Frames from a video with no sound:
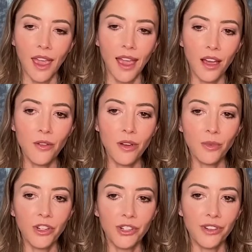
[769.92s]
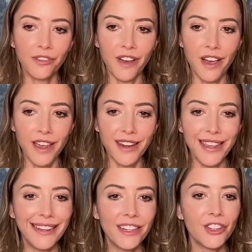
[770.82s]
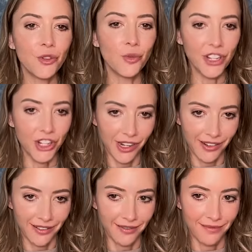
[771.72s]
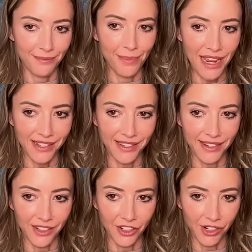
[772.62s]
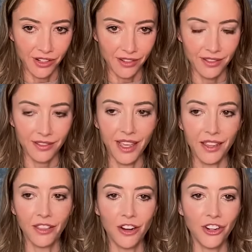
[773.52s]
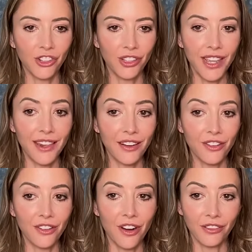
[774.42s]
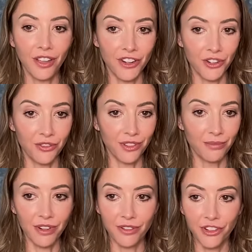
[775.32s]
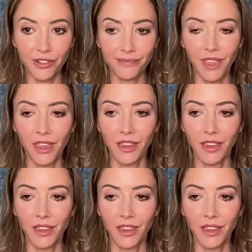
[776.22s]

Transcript: How would you define intuition-based decisions that largely hinder our logical approach?